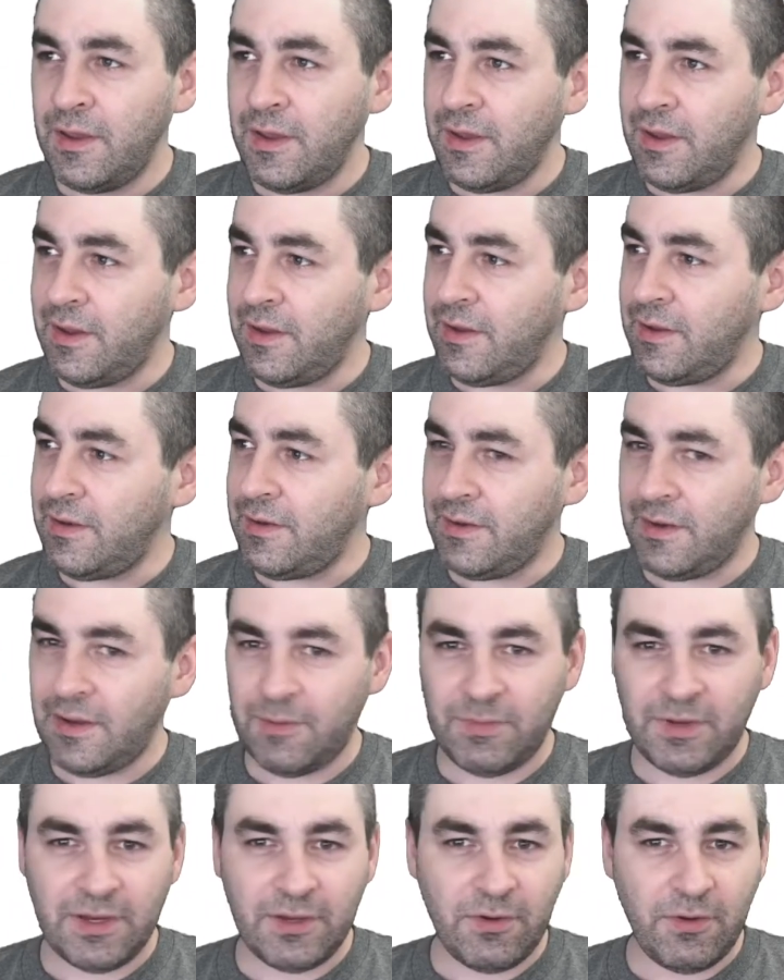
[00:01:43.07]
And
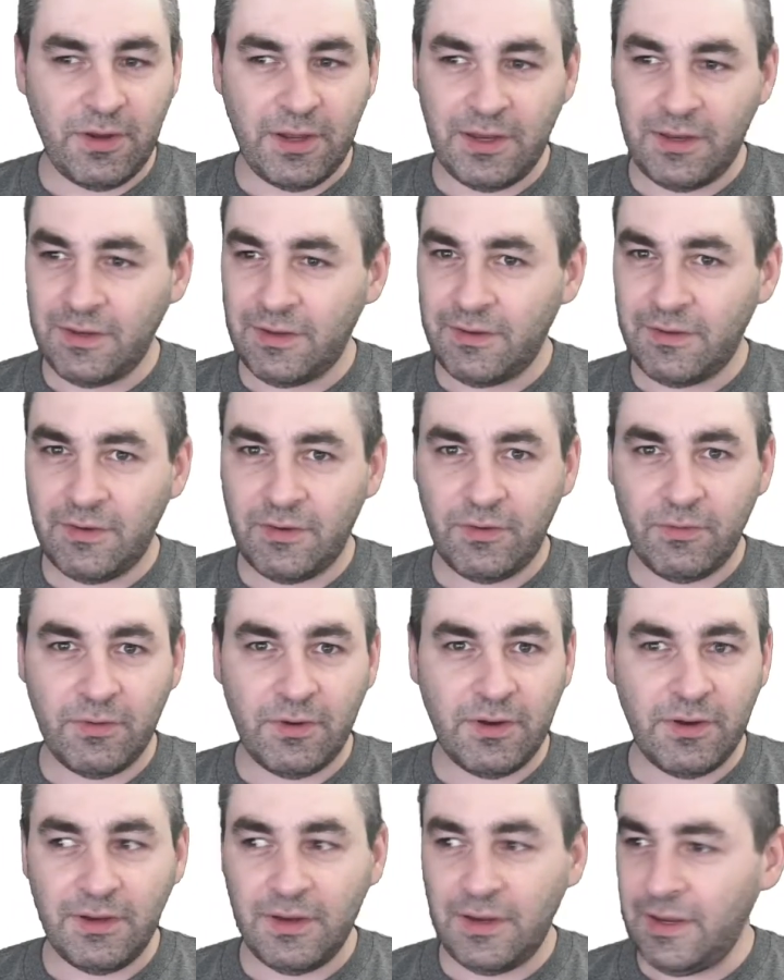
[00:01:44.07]
I'm going to go ahead and continue
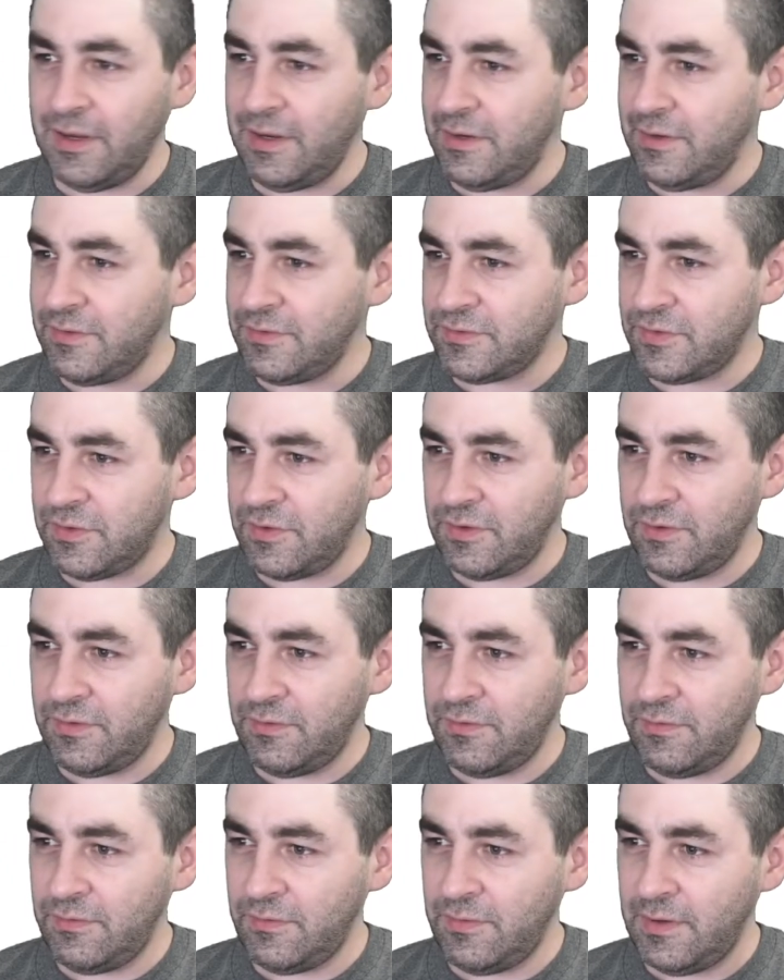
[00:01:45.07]
on and tell
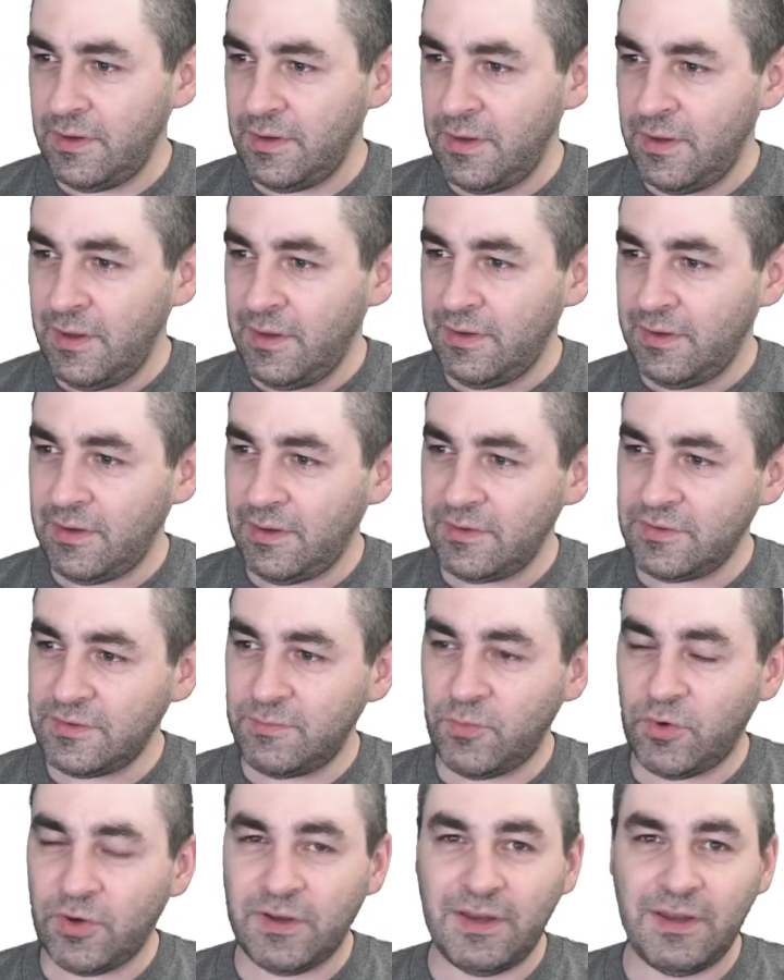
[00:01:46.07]
you
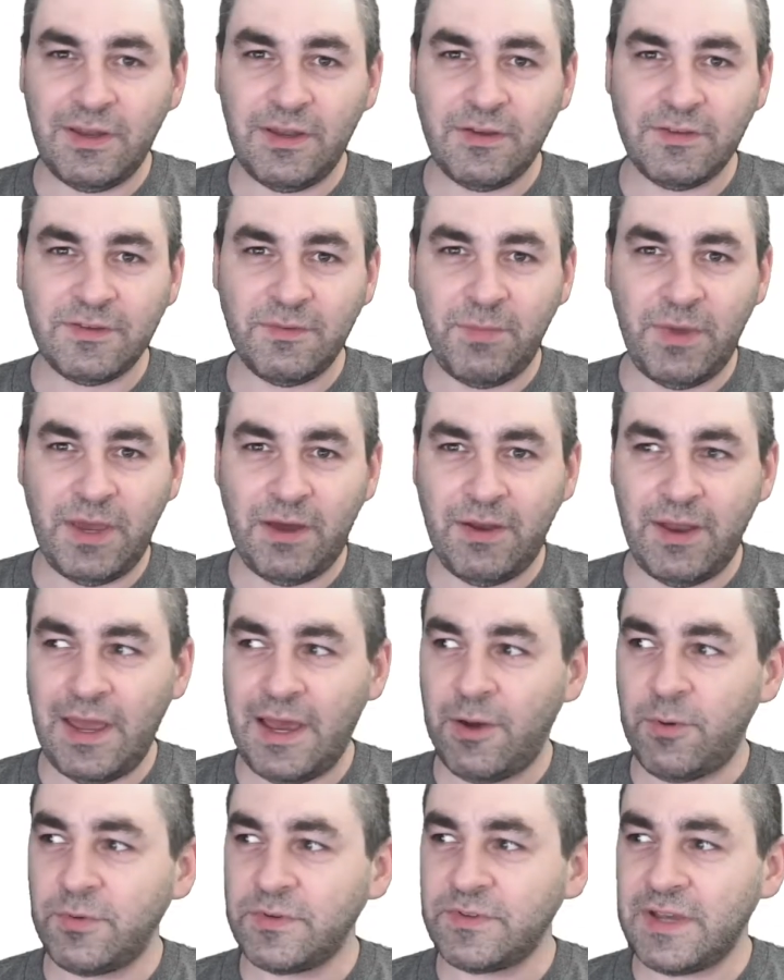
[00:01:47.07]
some more details about
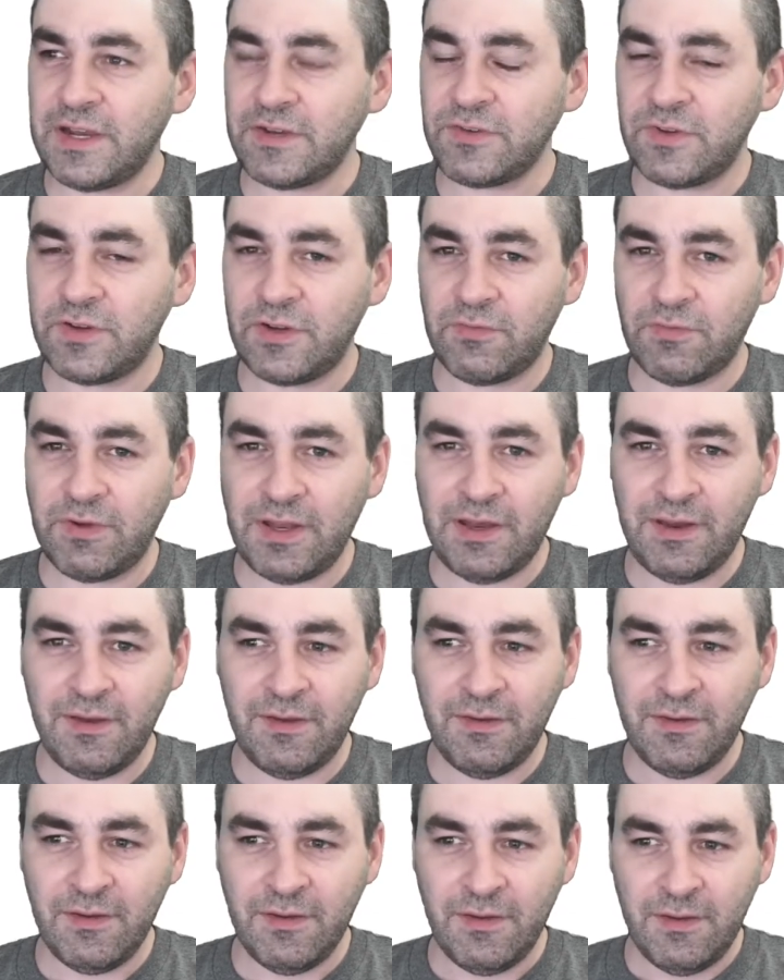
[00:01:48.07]
how it was actually
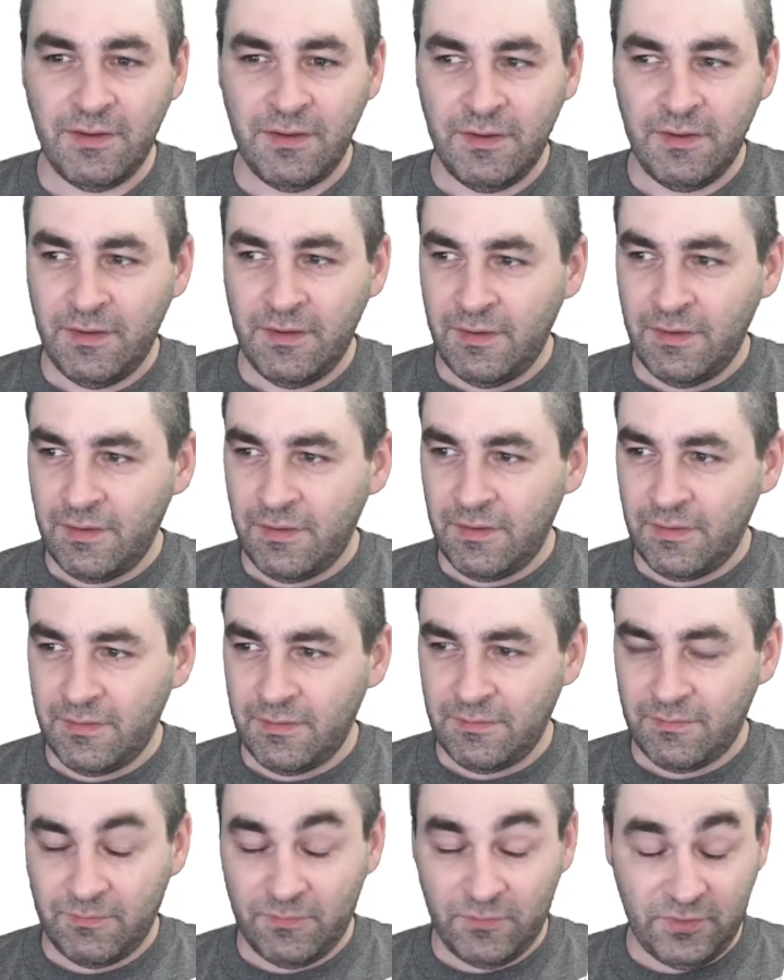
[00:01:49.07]
created,
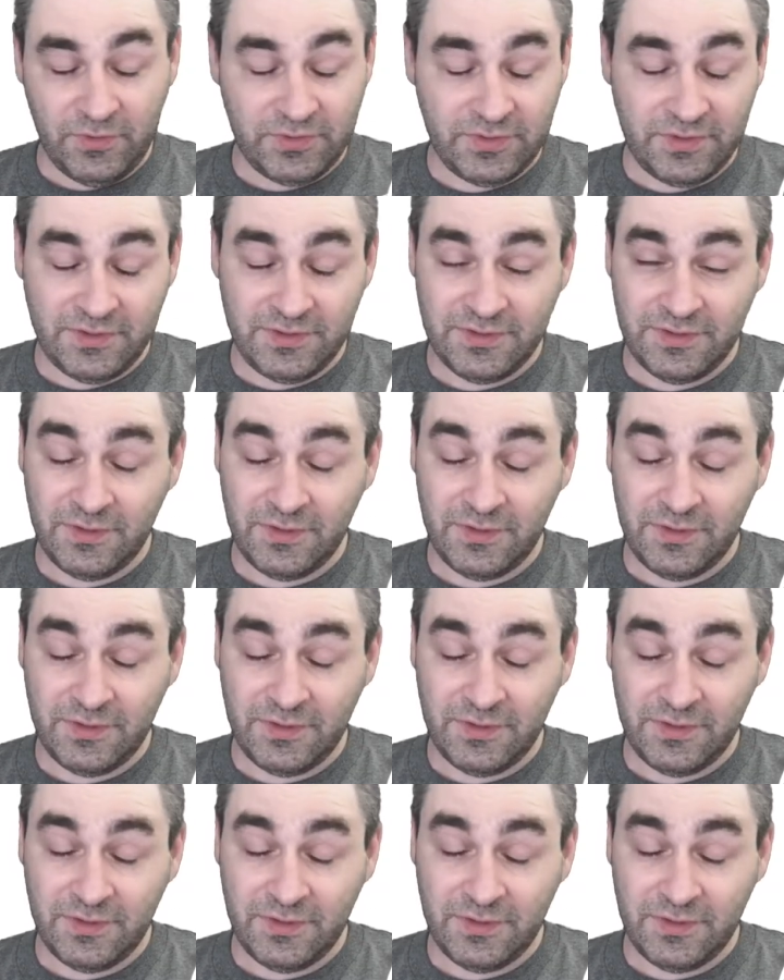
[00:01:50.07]
which is